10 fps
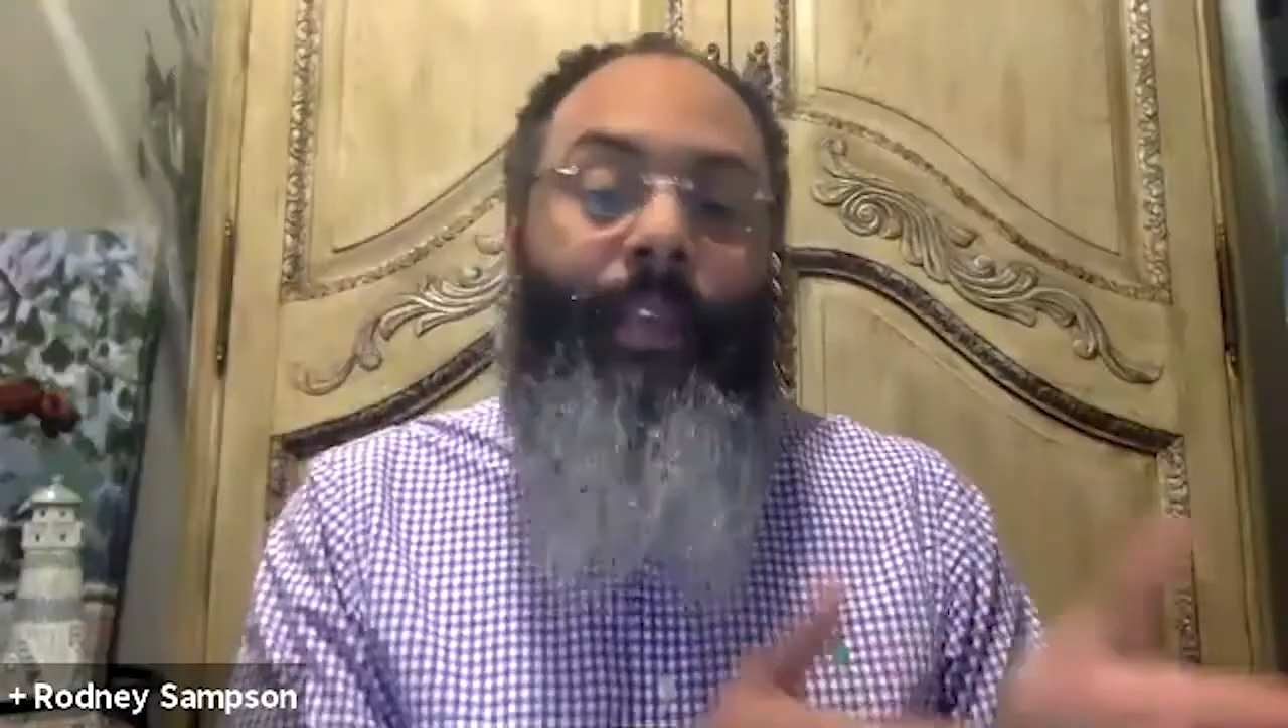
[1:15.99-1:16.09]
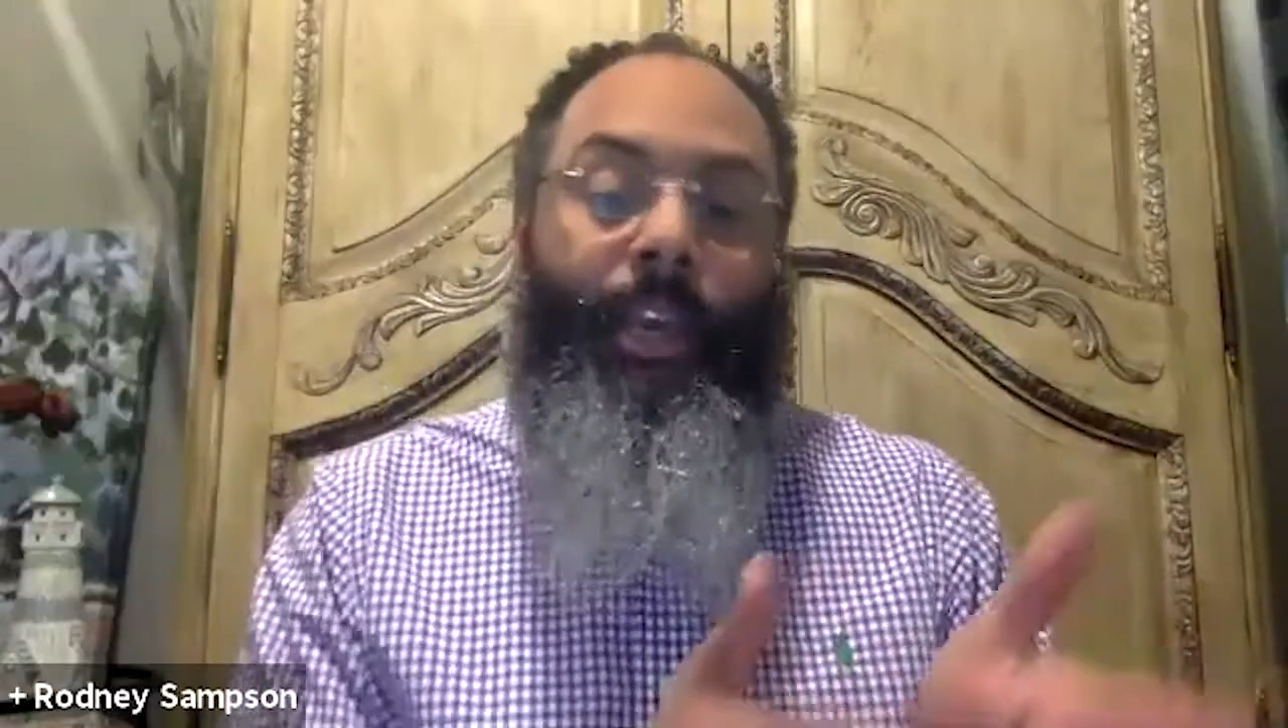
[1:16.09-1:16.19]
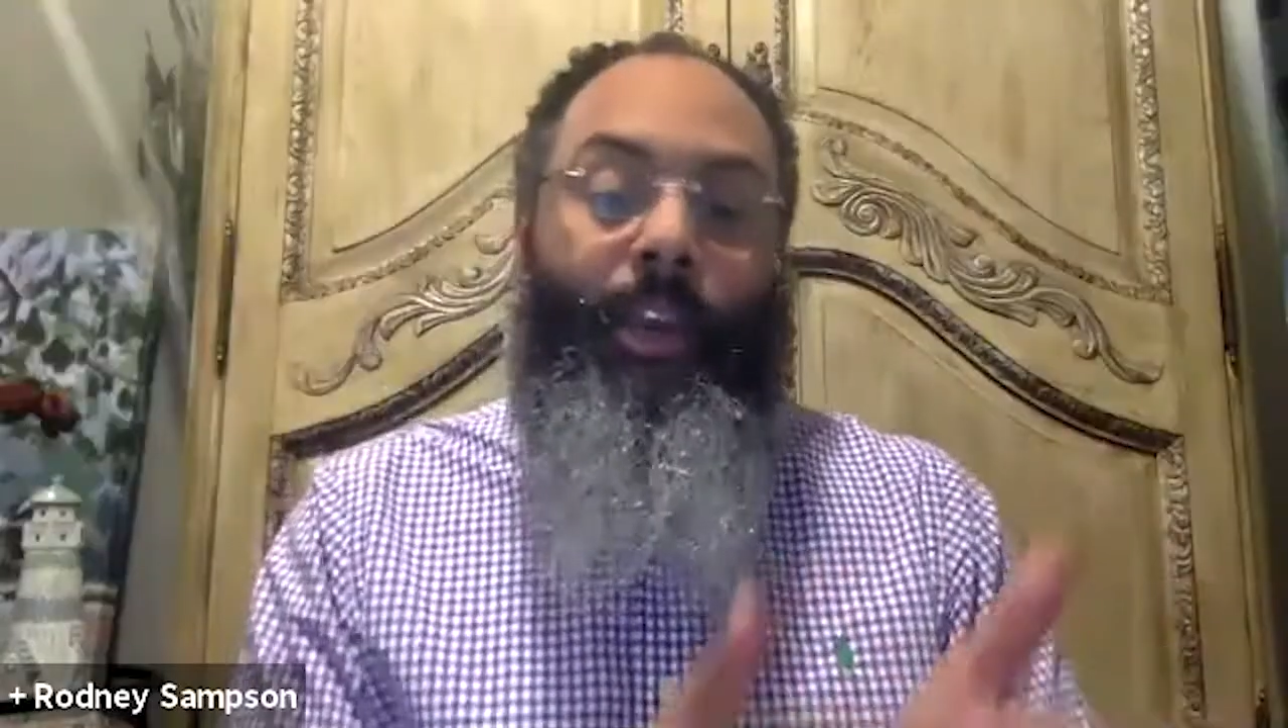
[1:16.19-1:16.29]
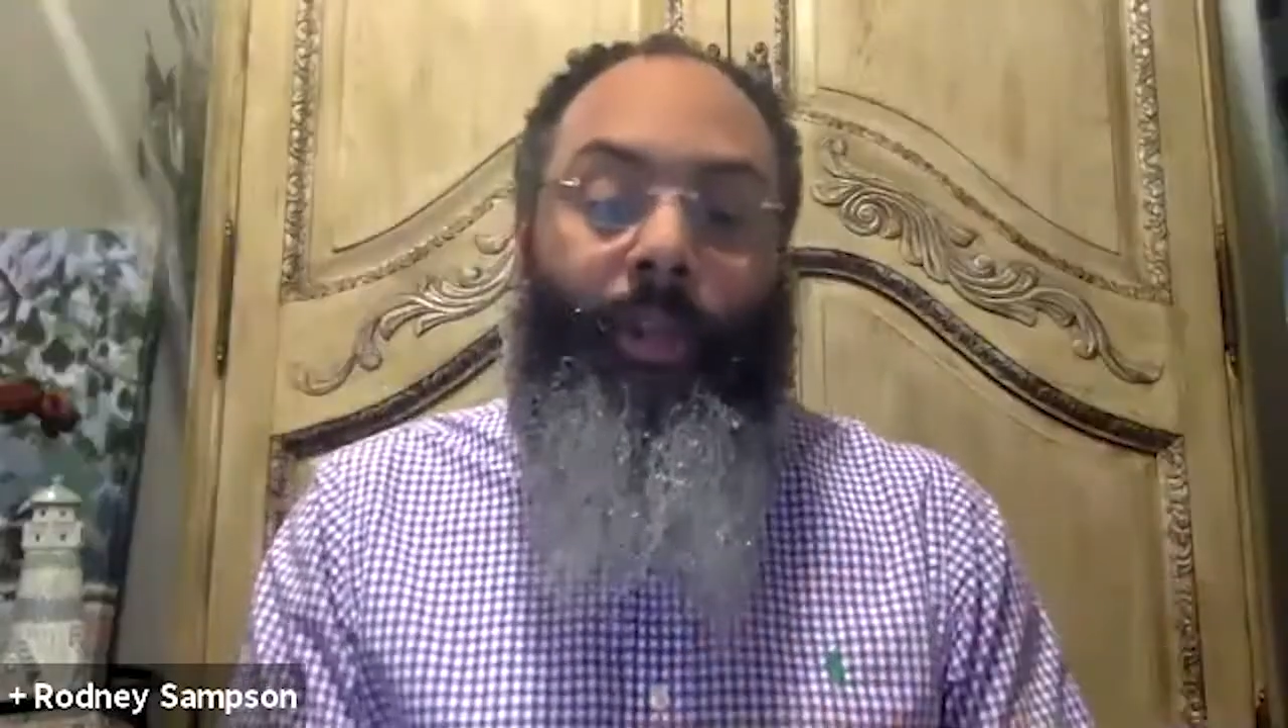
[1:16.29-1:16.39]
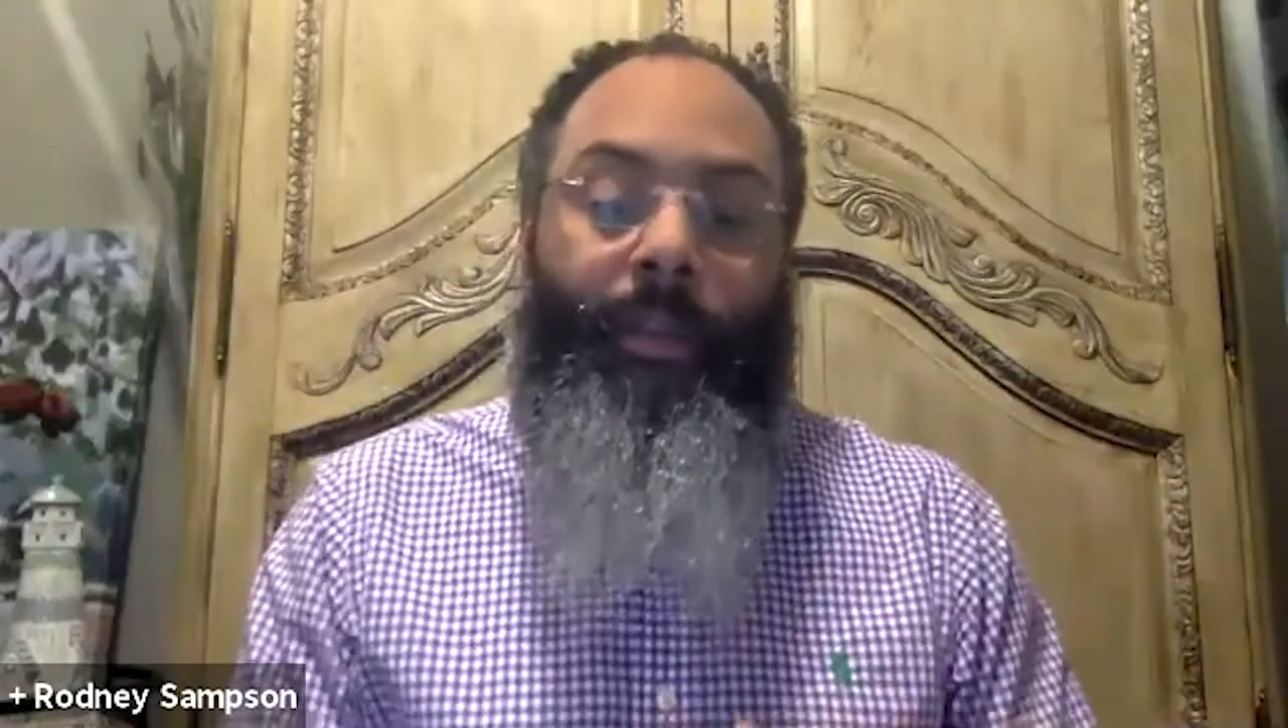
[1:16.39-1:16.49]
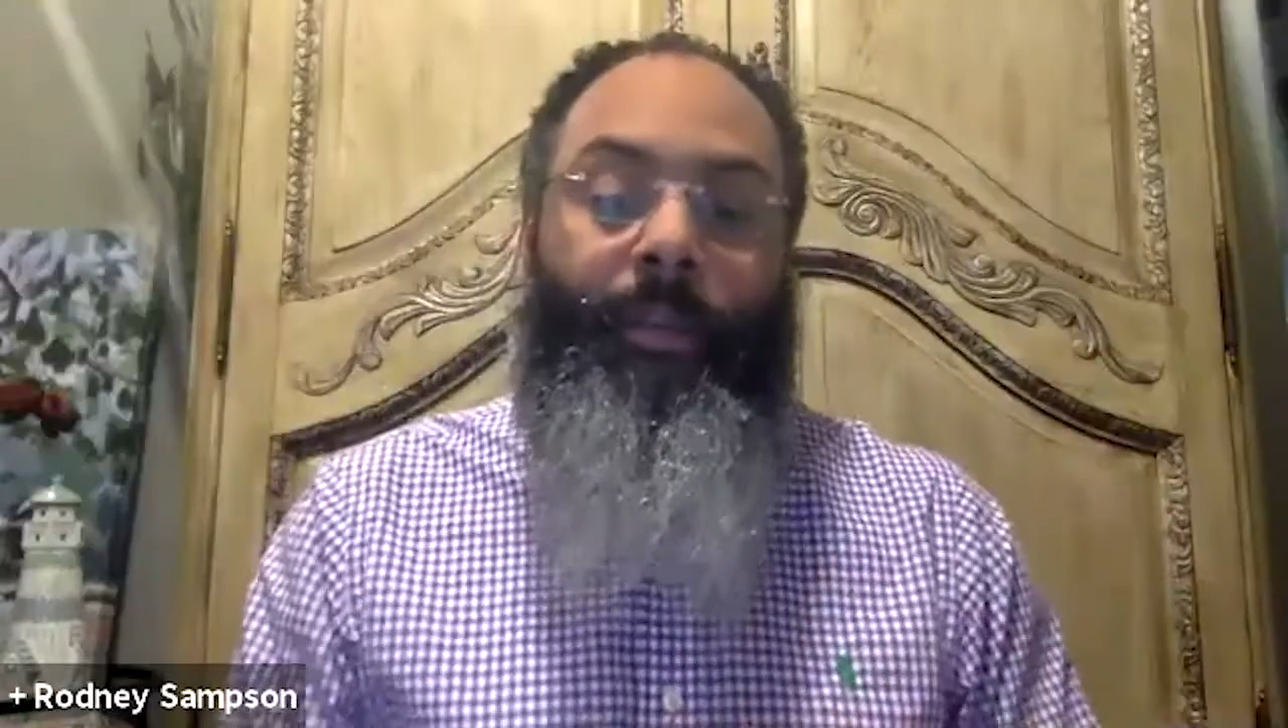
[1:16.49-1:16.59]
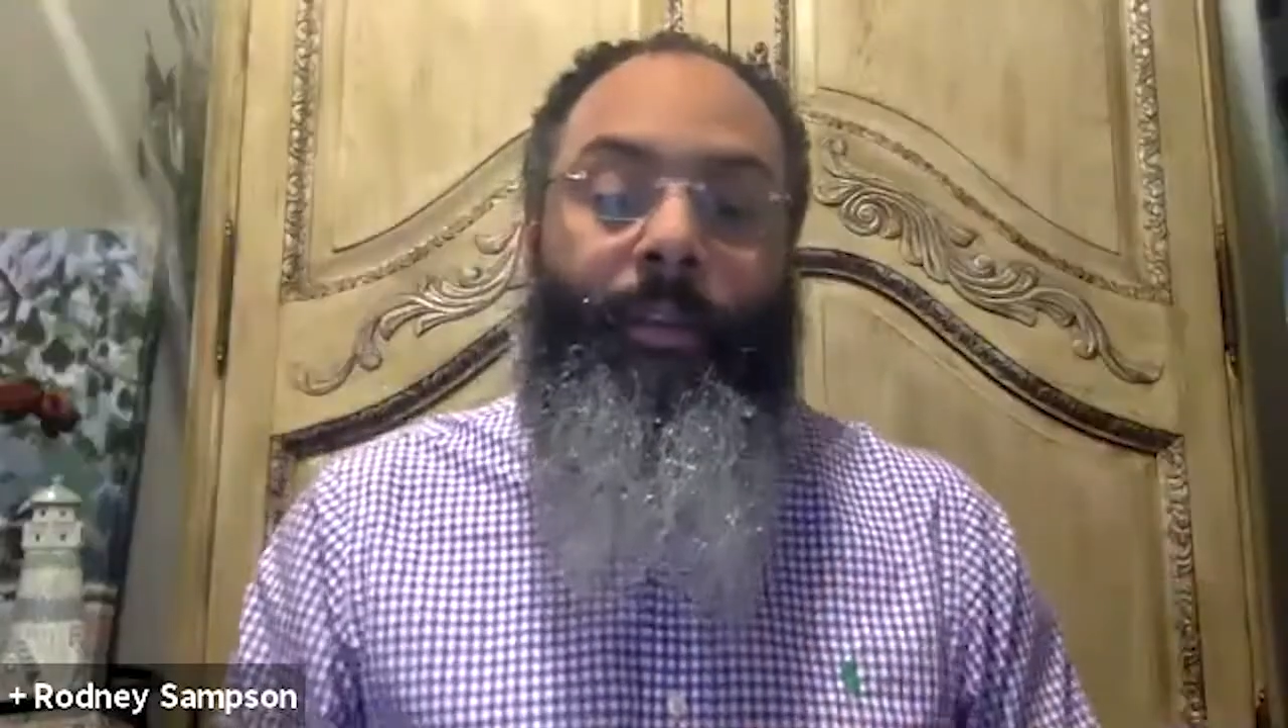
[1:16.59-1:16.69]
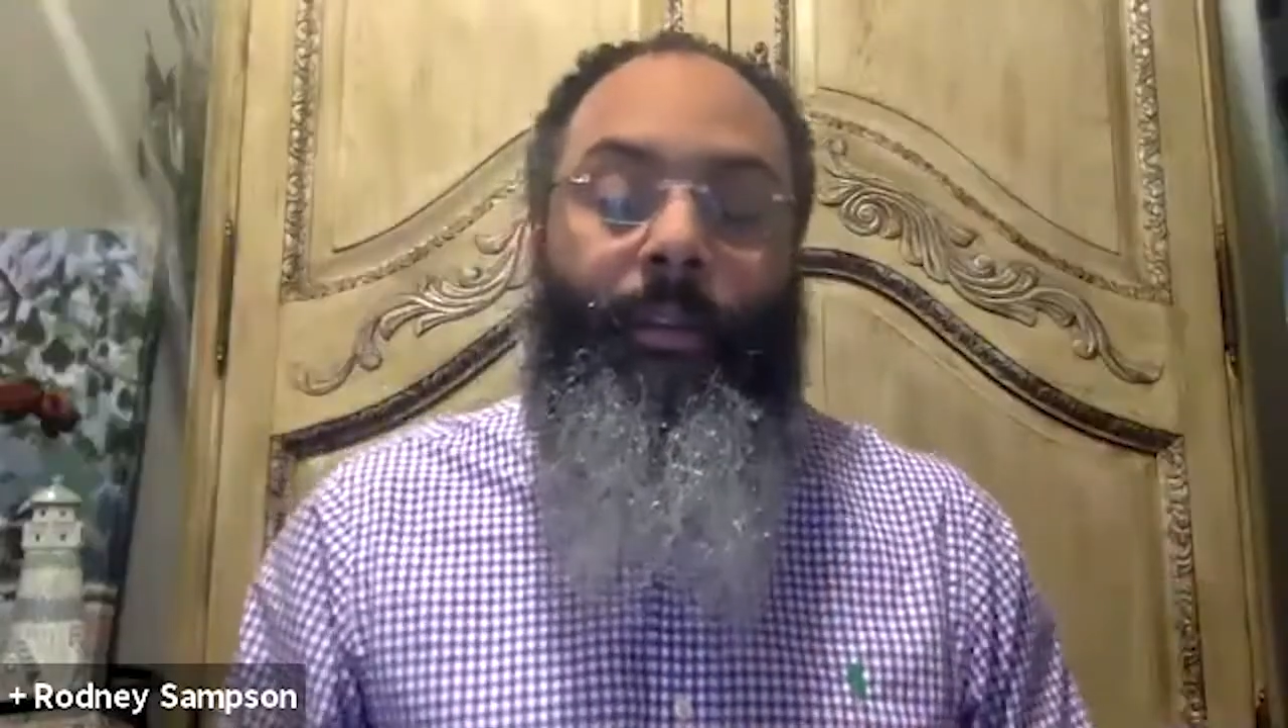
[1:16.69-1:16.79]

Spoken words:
area